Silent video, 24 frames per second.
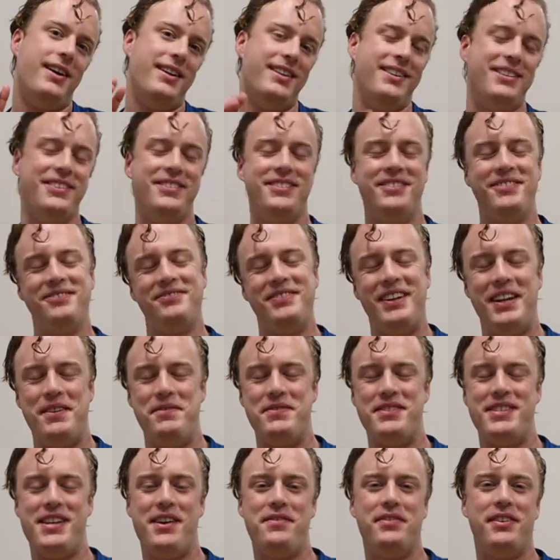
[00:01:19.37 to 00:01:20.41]
Hello, my name
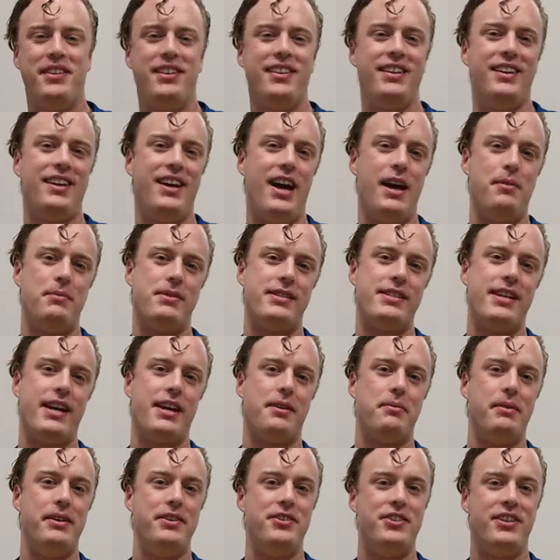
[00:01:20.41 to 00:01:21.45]
is Nevin. I'm a
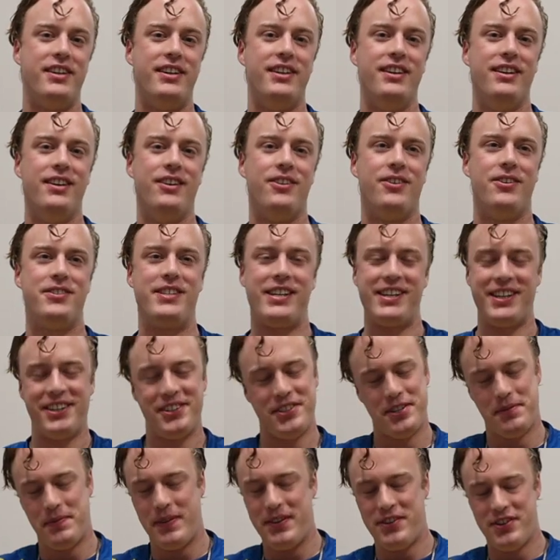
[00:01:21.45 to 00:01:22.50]
psych major, or
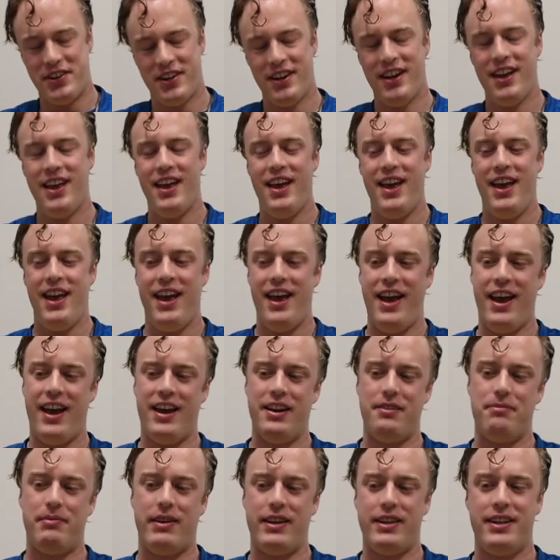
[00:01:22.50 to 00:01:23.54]
psychology major,
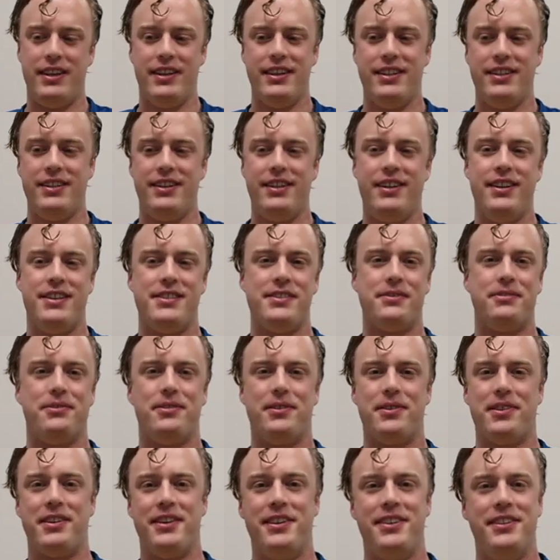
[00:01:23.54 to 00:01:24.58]
and my year is a
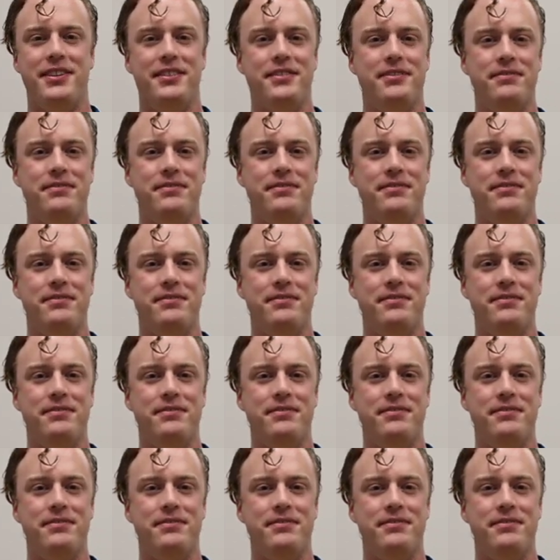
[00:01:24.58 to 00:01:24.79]
4th year.